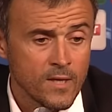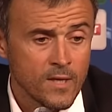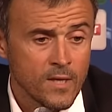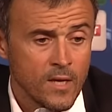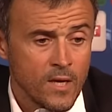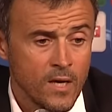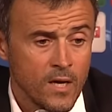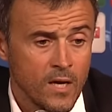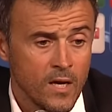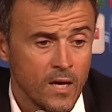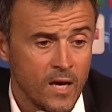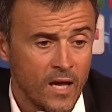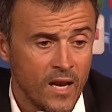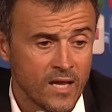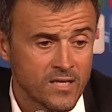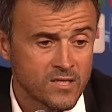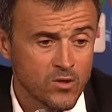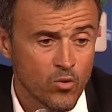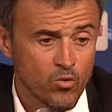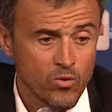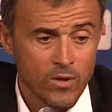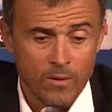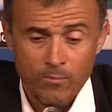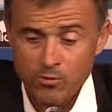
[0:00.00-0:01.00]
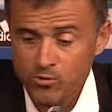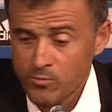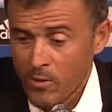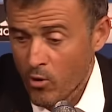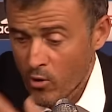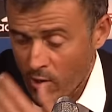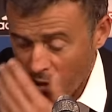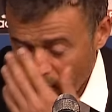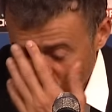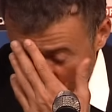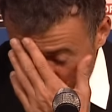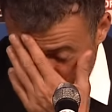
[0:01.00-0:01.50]
In the second
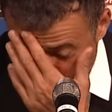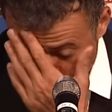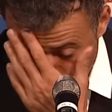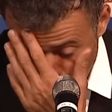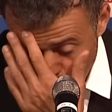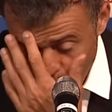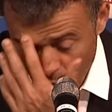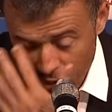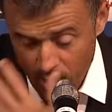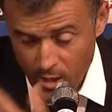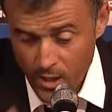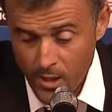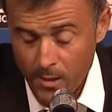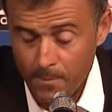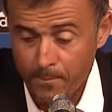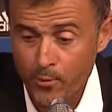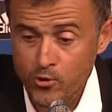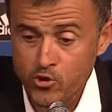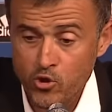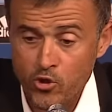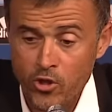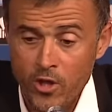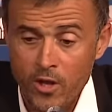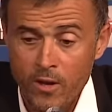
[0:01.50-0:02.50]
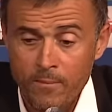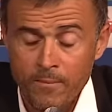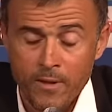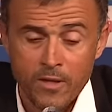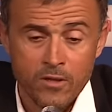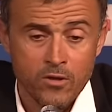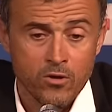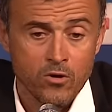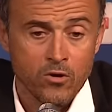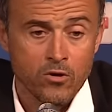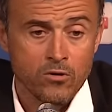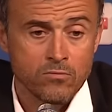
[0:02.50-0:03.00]
half, we improved
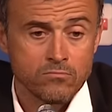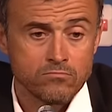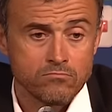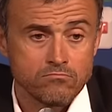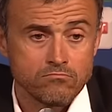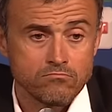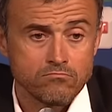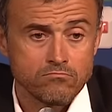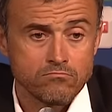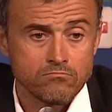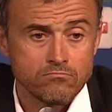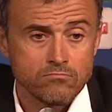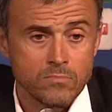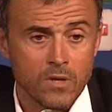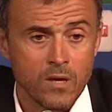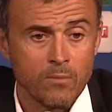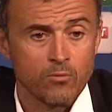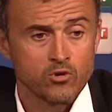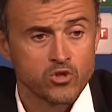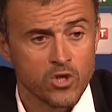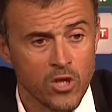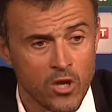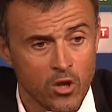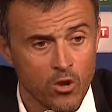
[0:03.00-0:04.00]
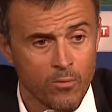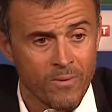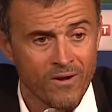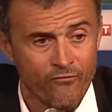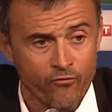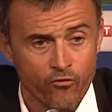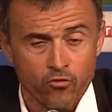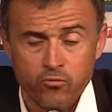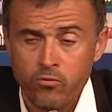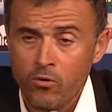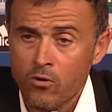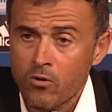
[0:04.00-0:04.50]
our positional play. We played a bit more
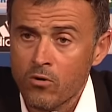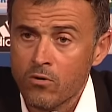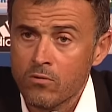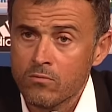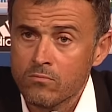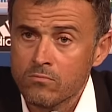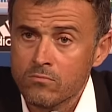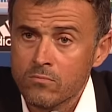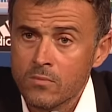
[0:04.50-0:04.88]
football.